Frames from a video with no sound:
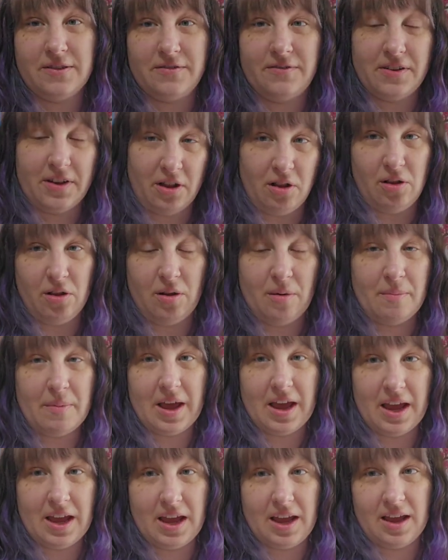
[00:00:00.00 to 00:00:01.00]
fill
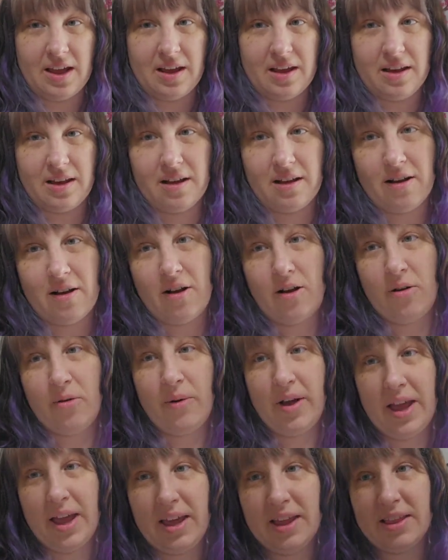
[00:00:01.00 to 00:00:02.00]
my
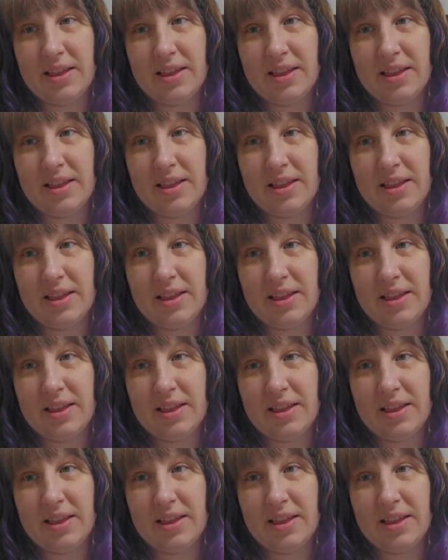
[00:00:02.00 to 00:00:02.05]
hallway.